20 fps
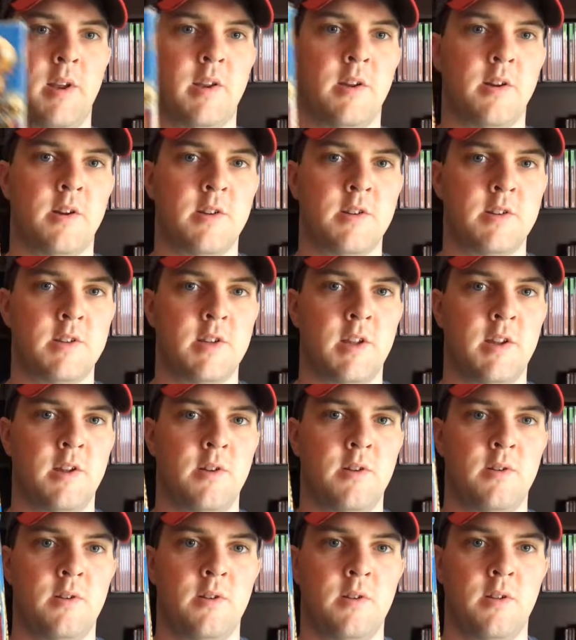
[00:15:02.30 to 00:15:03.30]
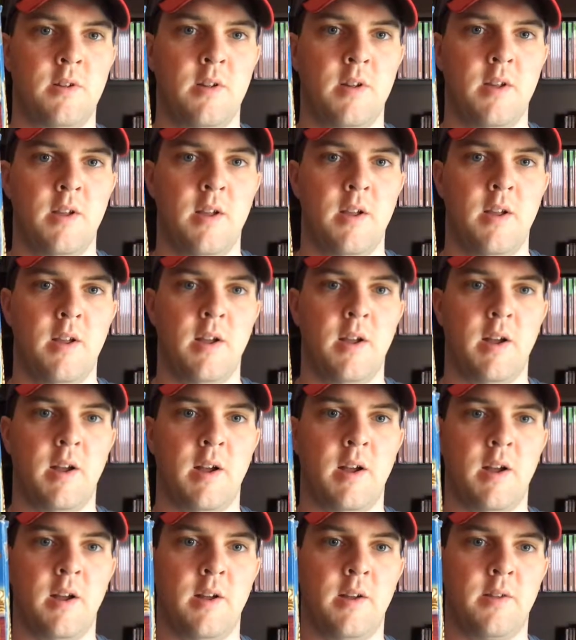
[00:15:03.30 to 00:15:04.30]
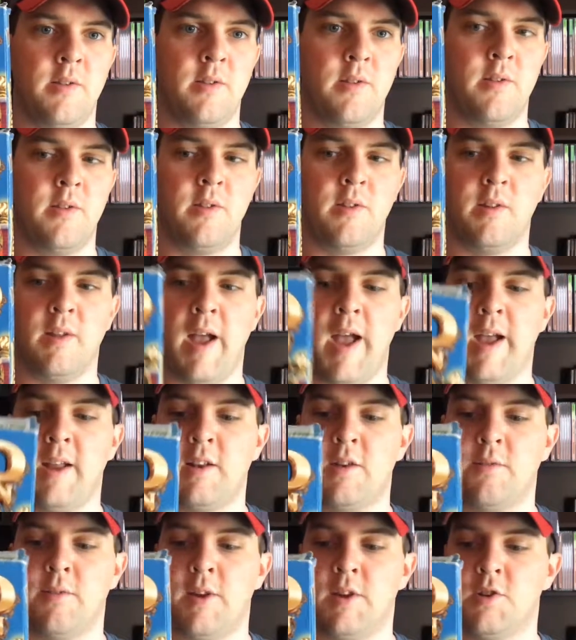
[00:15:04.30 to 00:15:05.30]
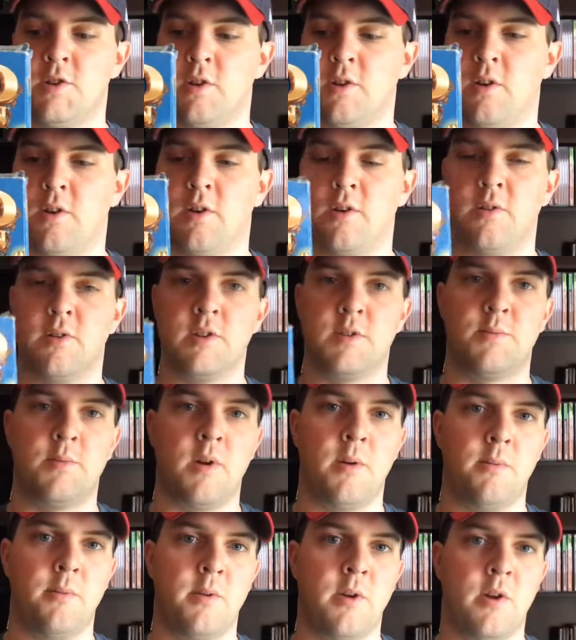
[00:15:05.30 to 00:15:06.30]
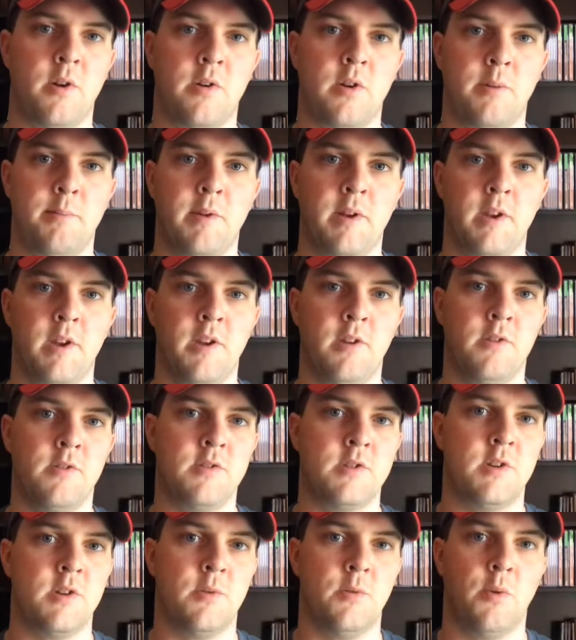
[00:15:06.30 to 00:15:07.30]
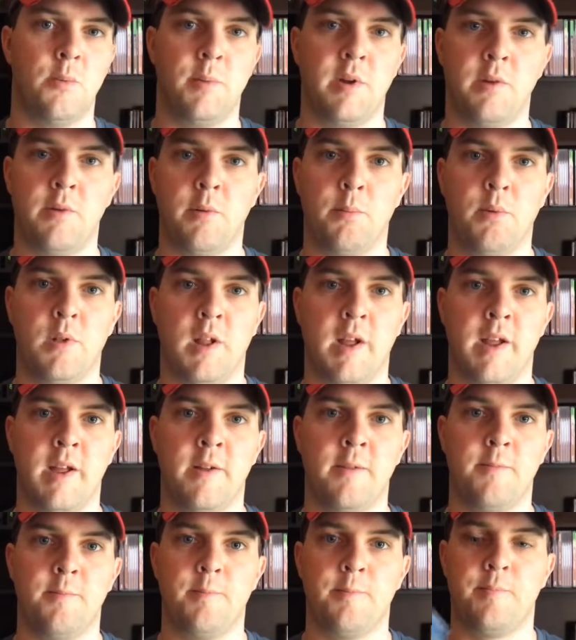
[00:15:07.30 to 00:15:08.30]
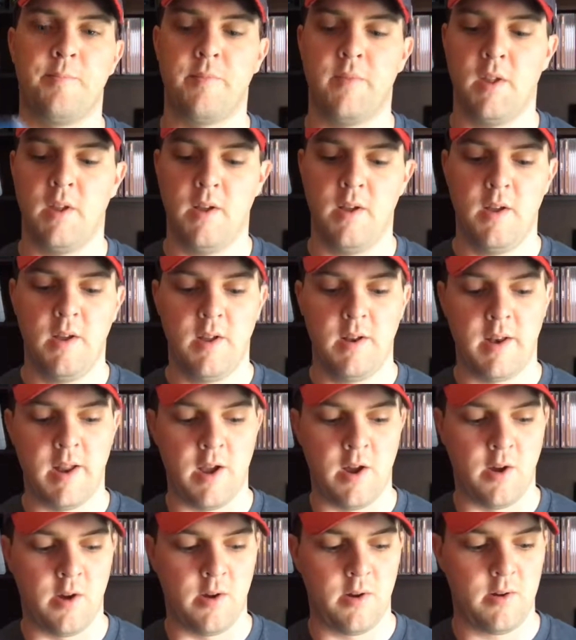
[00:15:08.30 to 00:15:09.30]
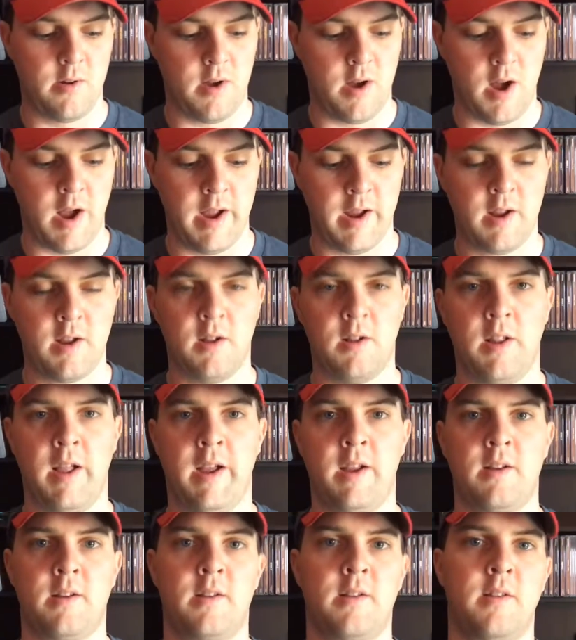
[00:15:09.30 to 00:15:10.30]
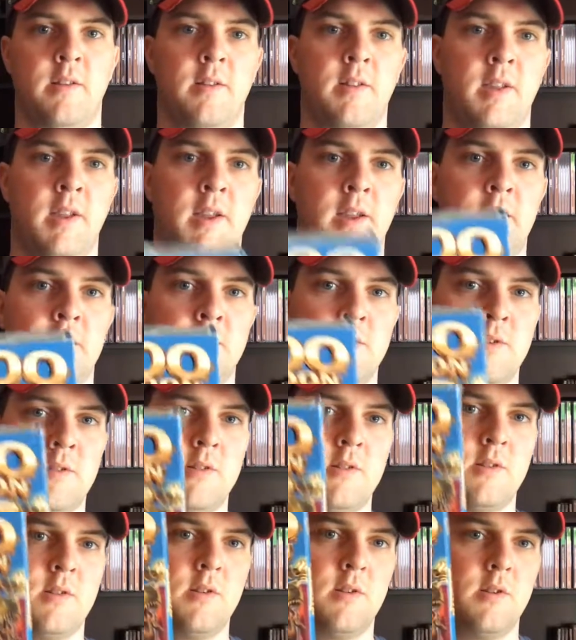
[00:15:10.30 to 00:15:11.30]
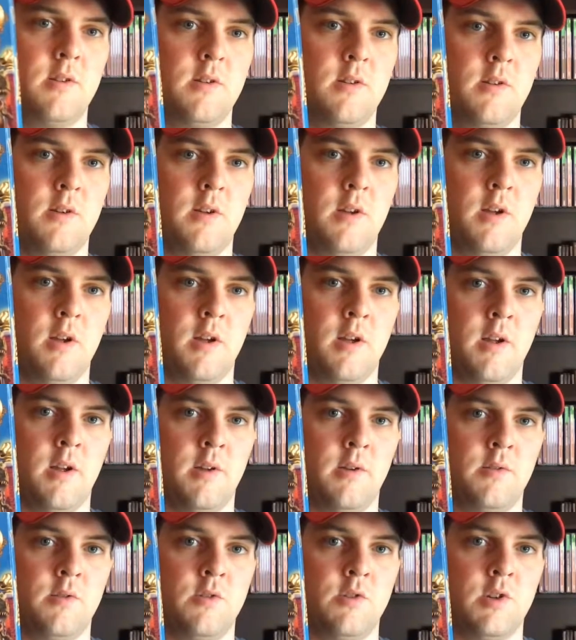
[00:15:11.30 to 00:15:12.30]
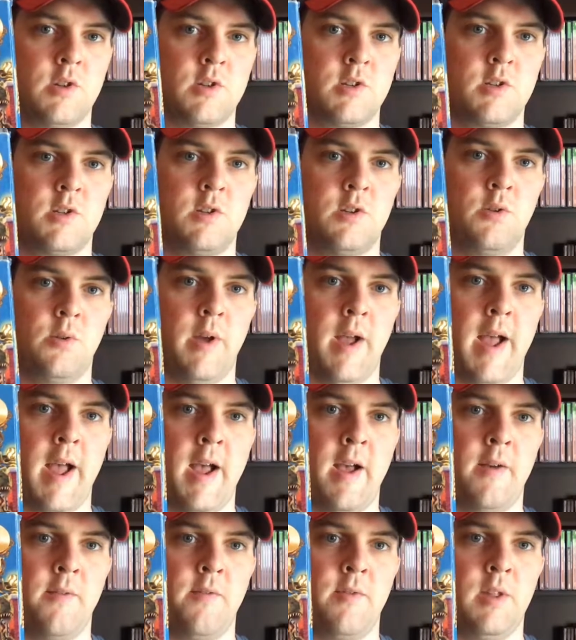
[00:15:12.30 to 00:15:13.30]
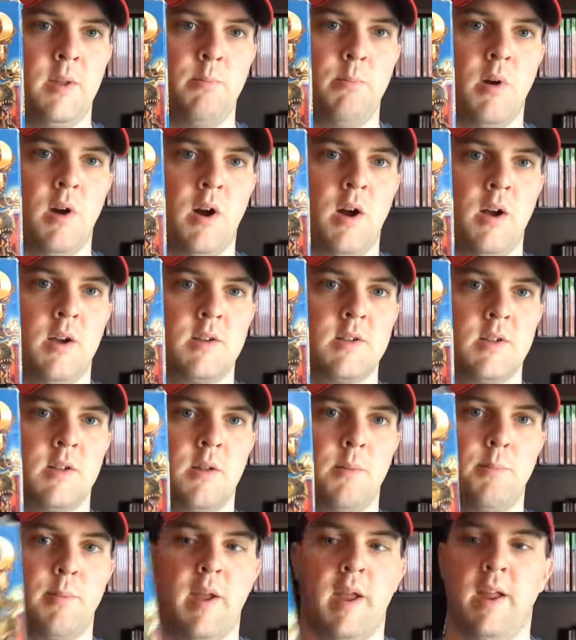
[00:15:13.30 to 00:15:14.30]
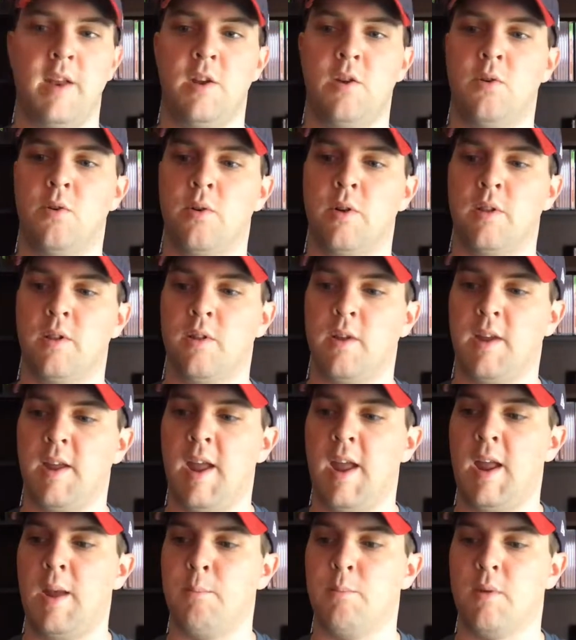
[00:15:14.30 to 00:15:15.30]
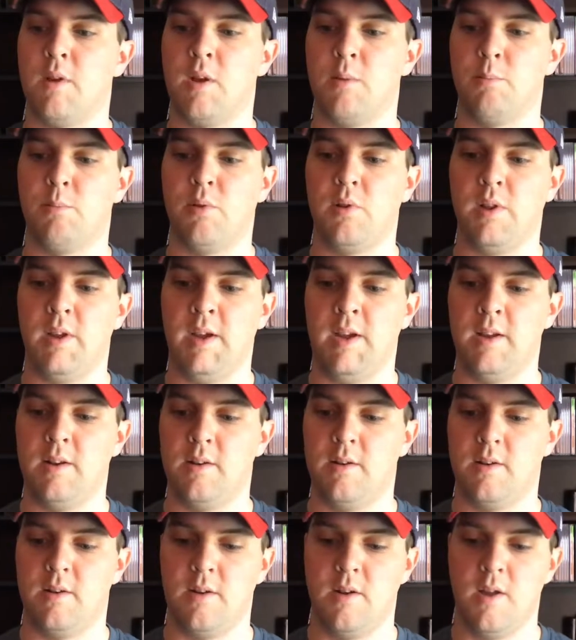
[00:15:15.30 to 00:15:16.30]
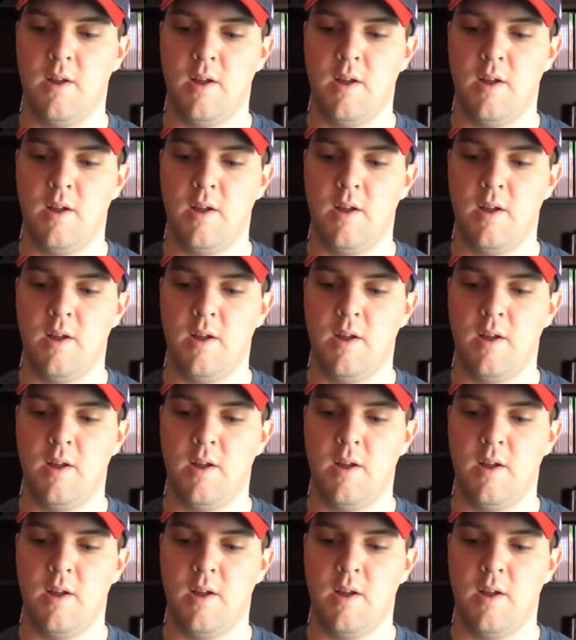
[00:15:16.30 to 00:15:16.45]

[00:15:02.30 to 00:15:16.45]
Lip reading: at a yard sale, the activation code has probably already been used and you won't be able to play it. Now, I collect these just to have the box and the manual and the game complete.